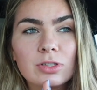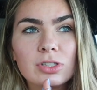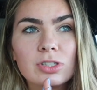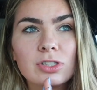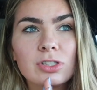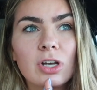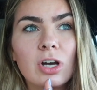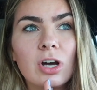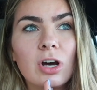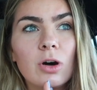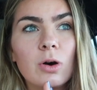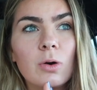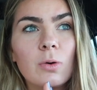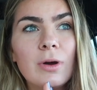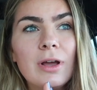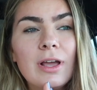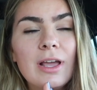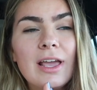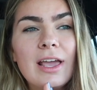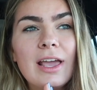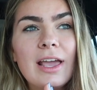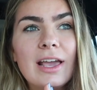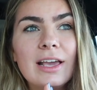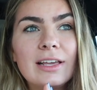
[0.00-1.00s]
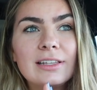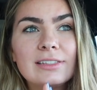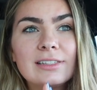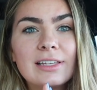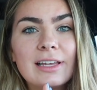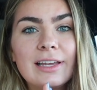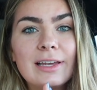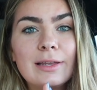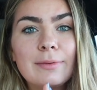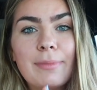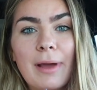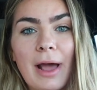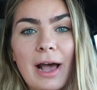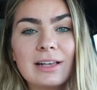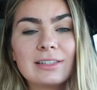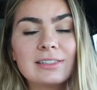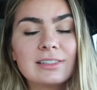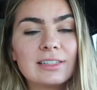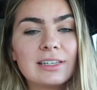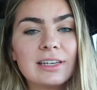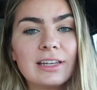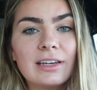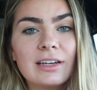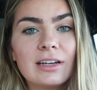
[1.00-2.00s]
So it's in
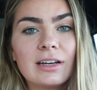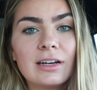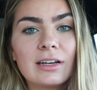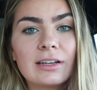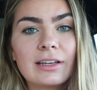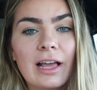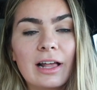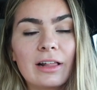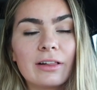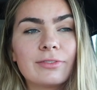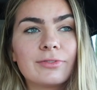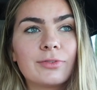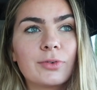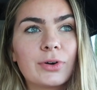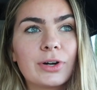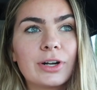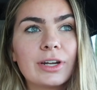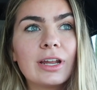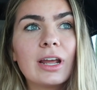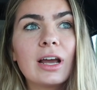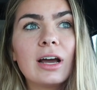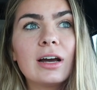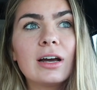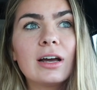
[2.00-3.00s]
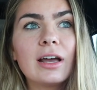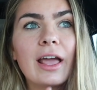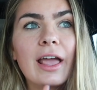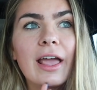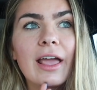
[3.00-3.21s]
Pasadena, California,